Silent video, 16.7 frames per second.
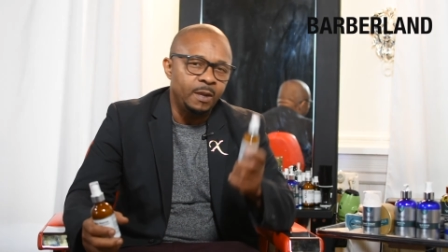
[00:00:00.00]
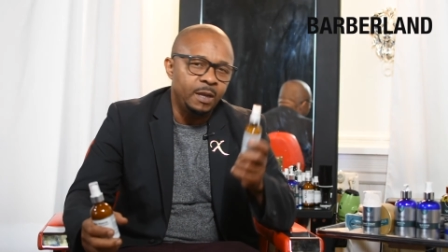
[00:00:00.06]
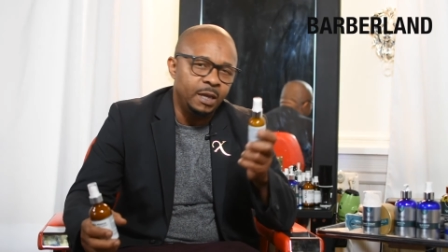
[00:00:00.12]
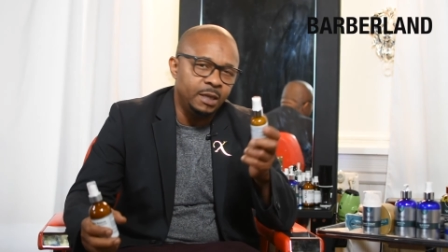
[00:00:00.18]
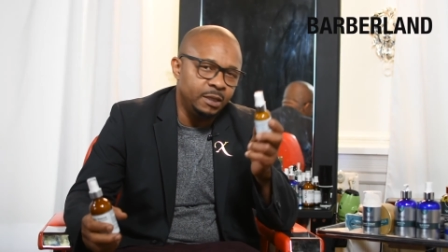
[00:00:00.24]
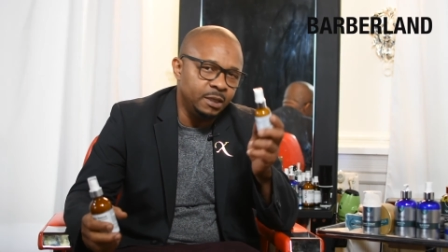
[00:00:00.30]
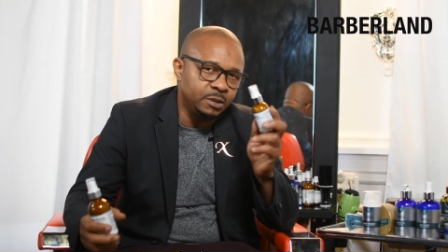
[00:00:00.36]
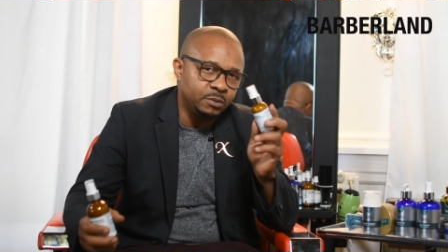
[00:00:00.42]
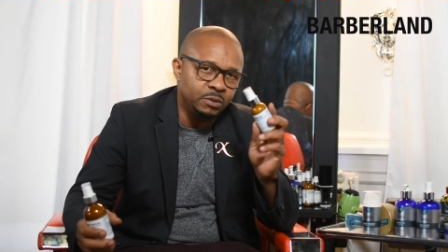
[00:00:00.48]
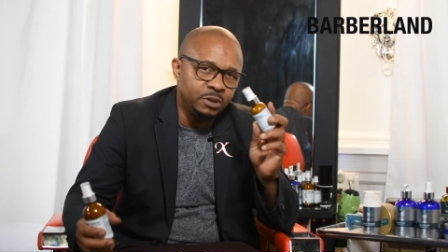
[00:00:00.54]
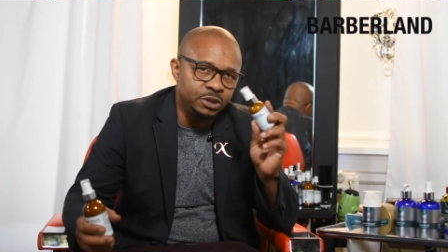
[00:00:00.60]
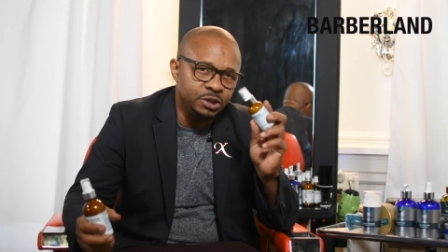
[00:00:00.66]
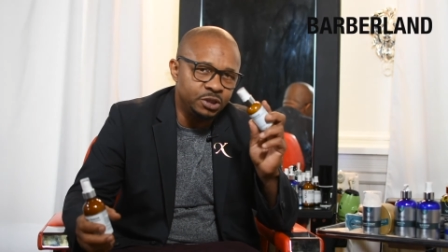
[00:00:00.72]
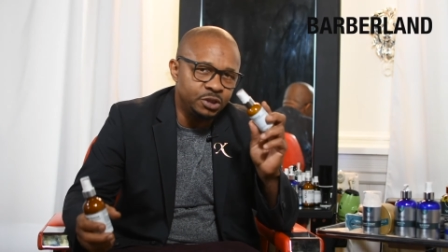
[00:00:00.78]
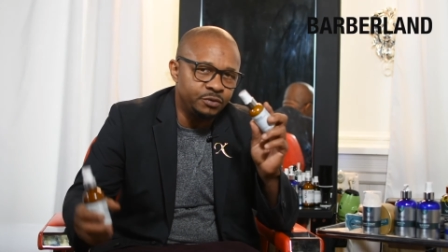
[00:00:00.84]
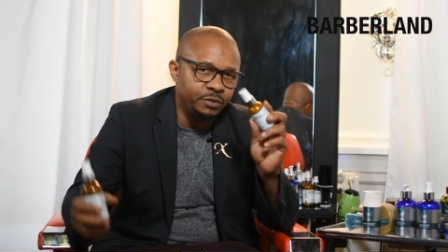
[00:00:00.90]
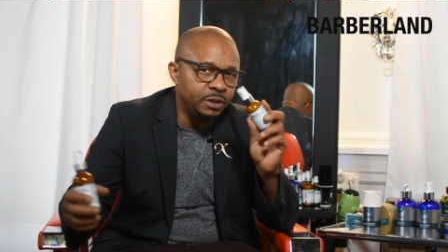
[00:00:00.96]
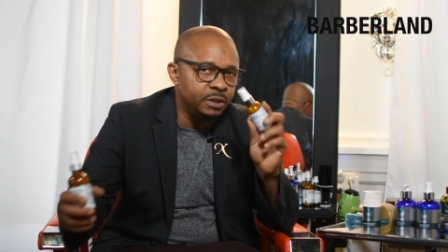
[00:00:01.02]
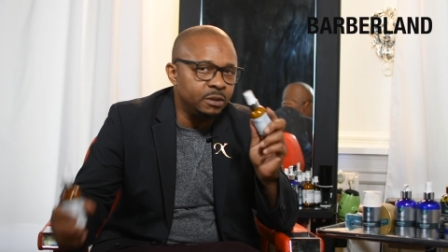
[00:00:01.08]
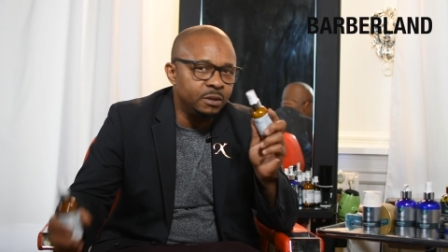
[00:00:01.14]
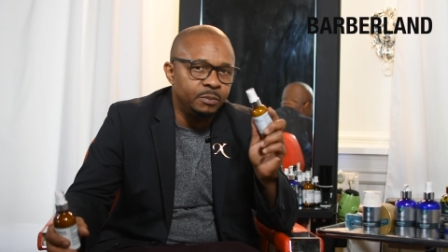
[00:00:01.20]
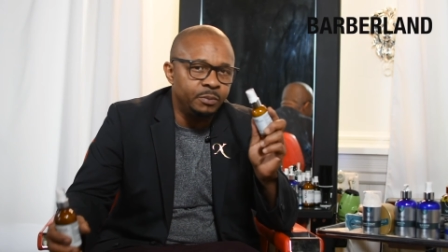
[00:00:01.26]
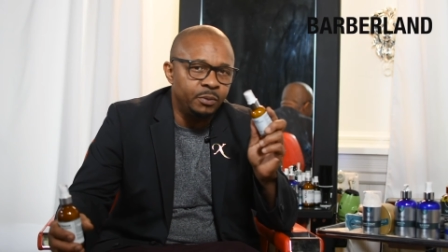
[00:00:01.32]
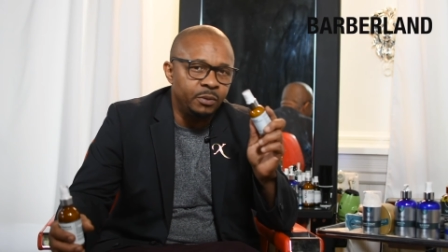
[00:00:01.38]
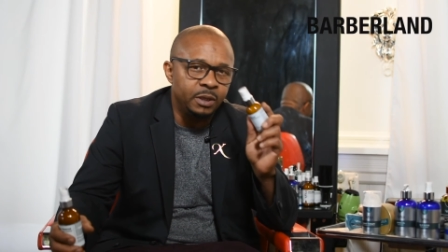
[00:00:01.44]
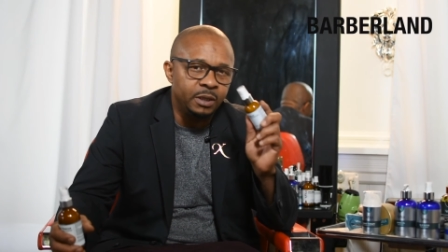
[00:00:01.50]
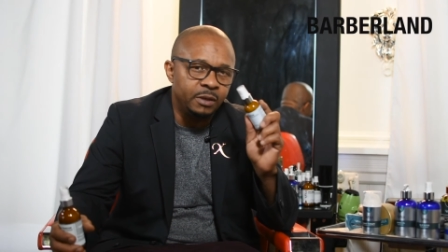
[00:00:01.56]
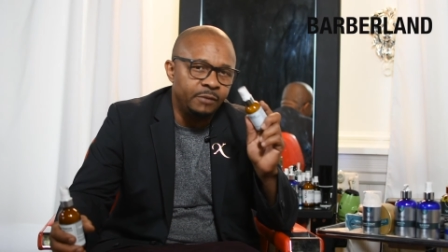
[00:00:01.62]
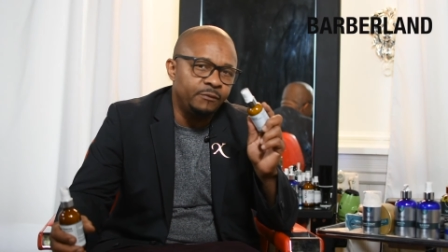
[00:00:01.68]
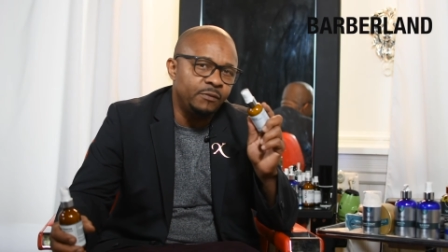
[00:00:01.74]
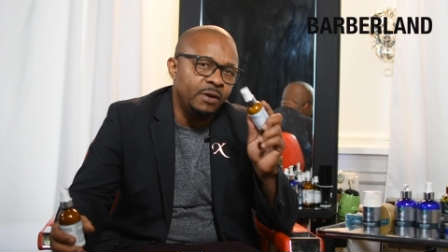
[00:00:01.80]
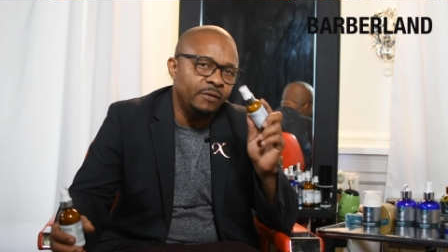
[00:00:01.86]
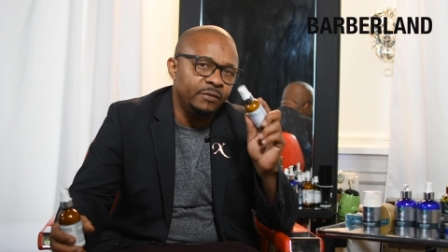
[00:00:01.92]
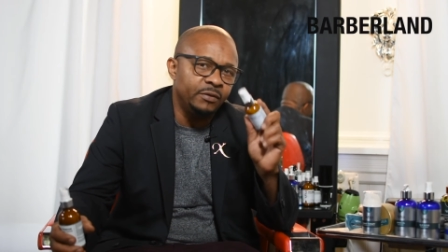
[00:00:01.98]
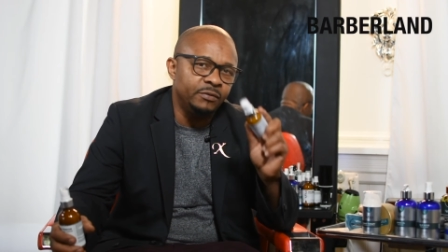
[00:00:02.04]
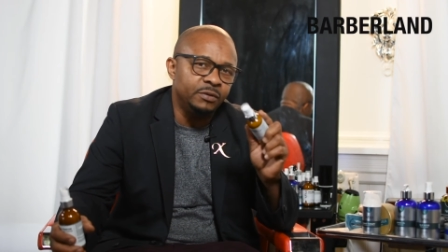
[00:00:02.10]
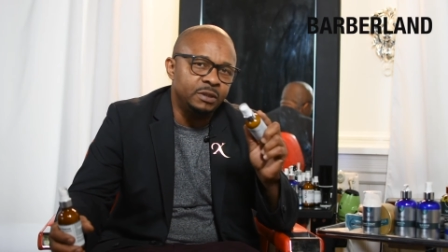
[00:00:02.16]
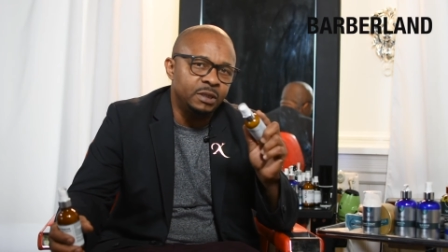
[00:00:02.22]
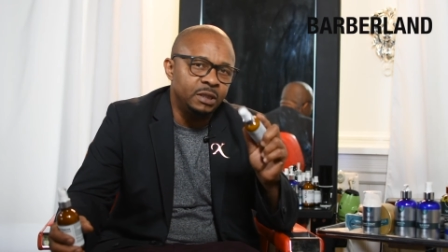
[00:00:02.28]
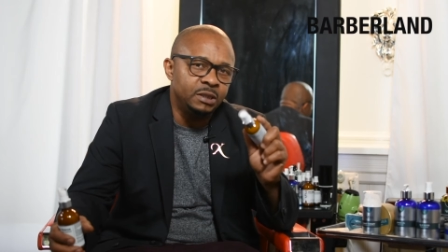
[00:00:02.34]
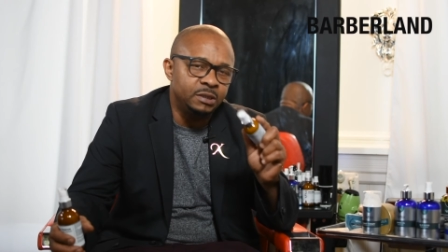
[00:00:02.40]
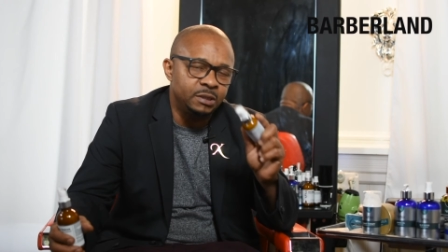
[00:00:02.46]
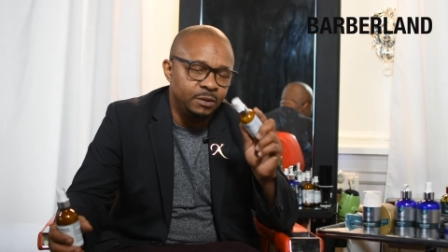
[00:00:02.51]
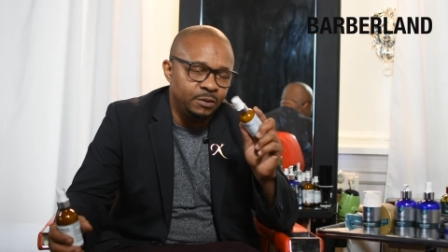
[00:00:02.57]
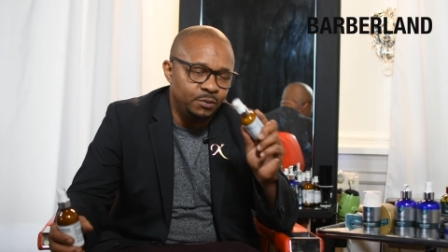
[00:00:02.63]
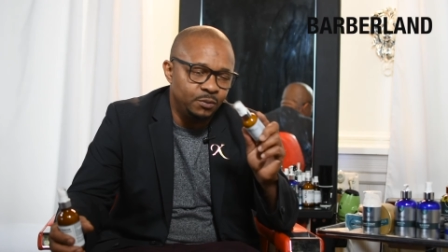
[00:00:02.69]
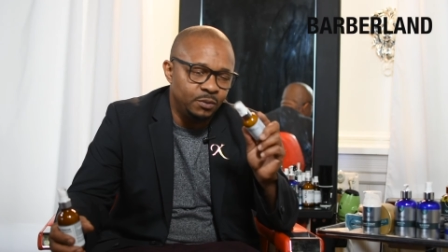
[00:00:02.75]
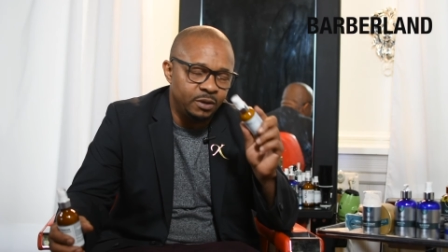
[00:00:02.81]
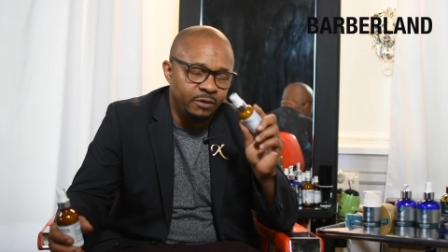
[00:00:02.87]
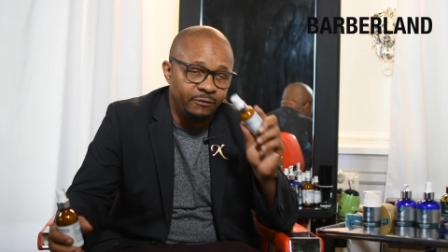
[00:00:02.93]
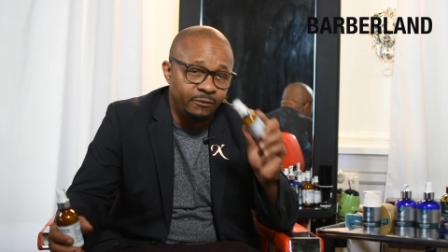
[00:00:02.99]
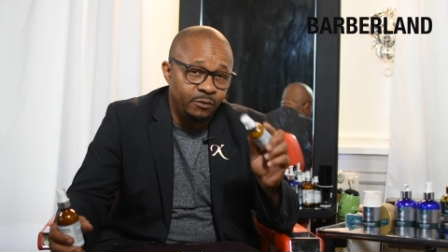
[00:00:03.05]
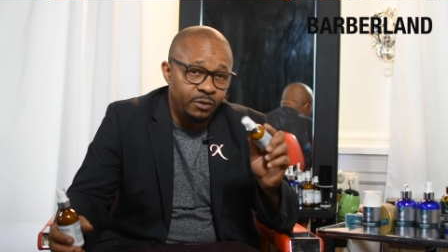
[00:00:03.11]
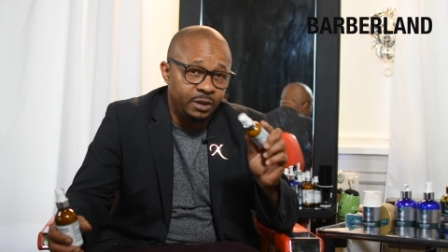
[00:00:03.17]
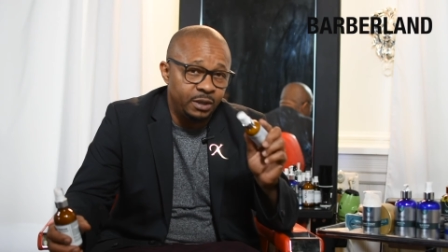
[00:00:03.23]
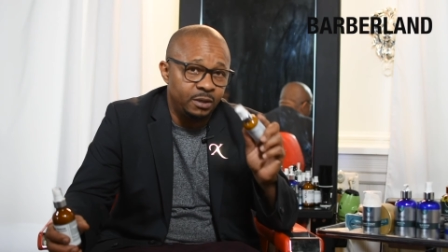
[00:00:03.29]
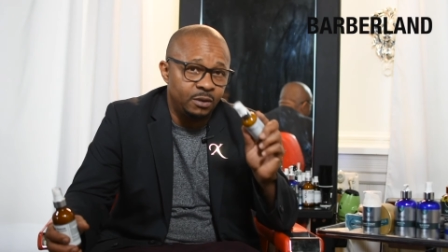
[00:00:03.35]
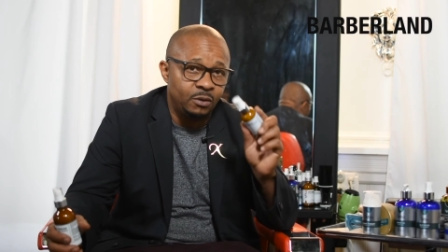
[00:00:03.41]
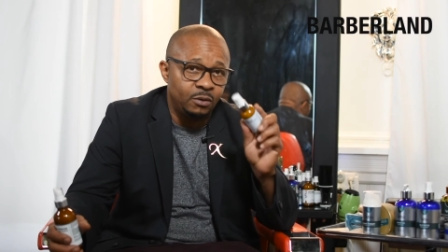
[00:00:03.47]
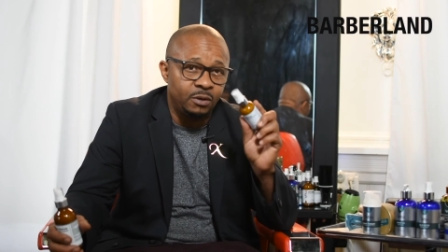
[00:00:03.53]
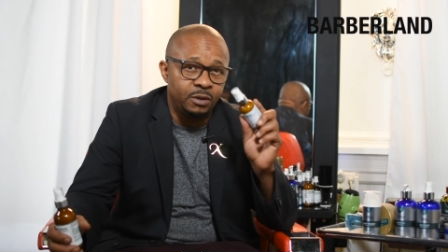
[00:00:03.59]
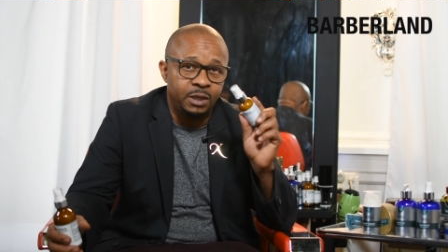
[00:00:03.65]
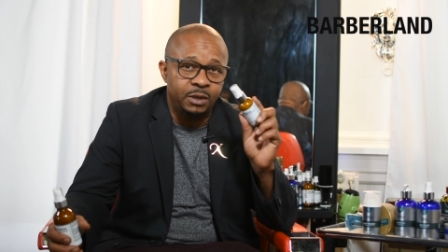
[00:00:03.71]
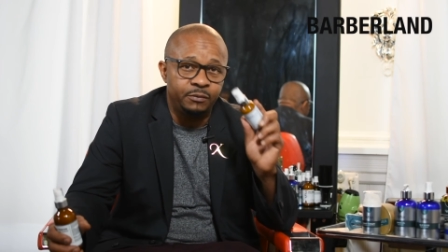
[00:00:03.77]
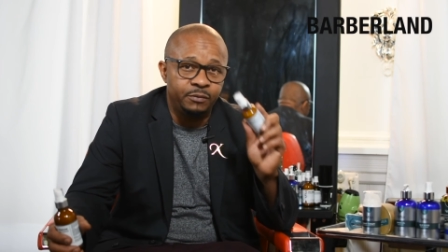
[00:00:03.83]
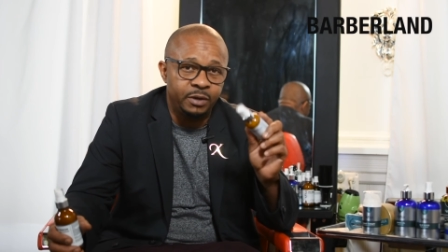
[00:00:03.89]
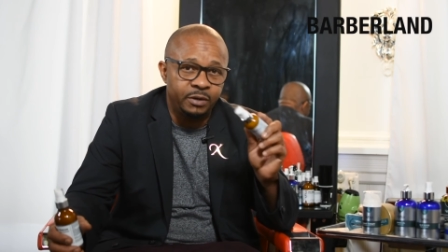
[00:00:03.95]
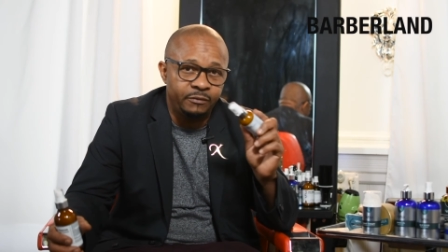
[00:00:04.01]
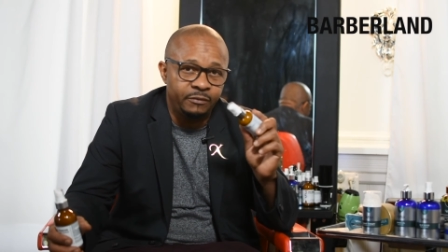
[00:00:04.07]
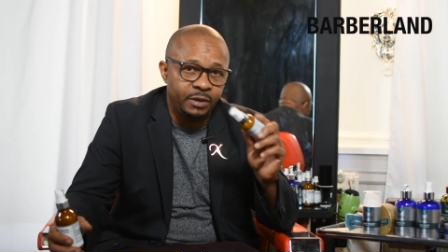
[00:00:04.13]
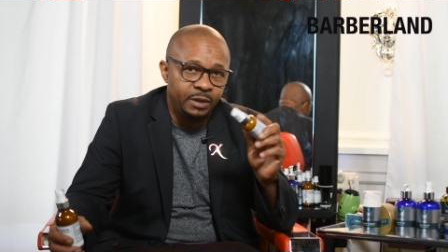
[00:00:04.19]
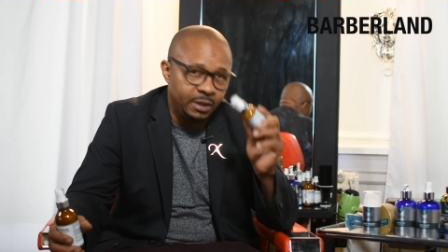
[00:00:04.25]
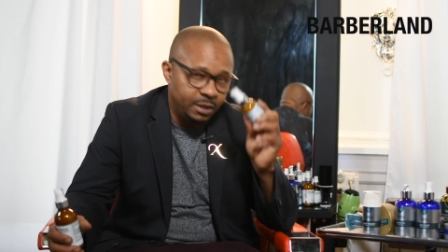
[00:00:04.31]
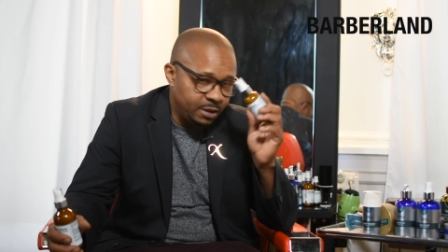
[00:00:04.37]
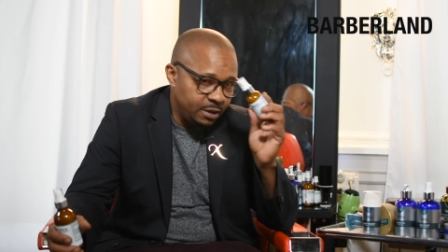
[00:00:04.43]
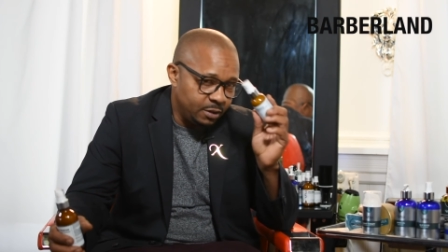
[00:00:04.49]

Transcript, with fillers: And this one is just straight to the point. If you have irritation and you want to avoid it or get rid of it,